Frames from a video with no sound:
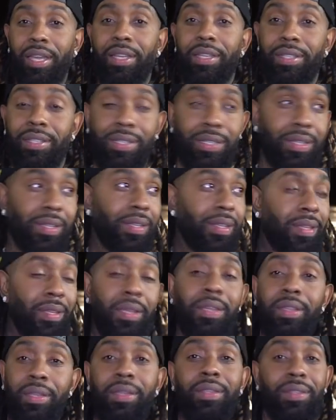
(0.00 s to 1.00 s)
Kings versus
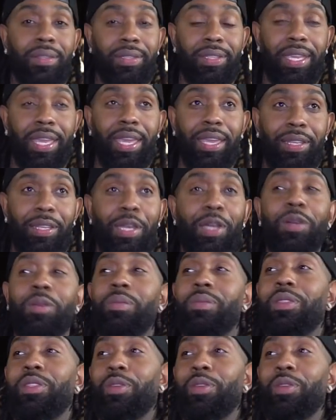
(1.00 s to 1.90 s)
Queens. Yeah, dope.